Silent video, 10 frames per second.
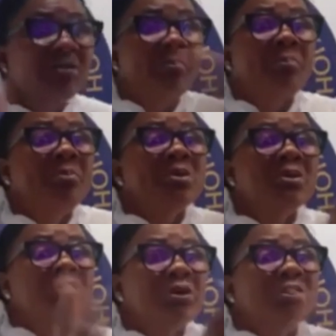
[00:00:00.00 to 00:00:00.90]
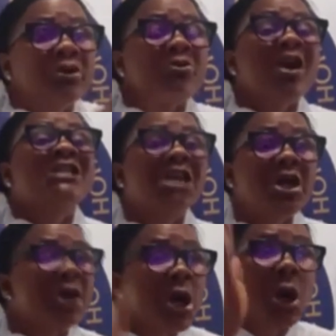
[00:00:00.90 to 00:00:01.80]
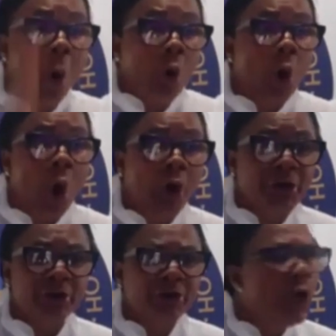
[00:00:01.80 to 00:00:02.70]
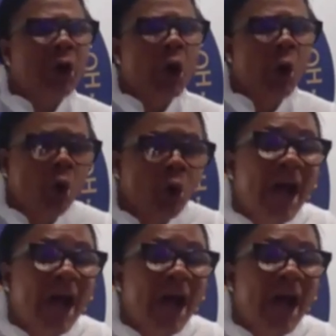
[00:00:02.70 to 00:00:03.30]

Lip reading: Gracie, you didn't look good. You don't look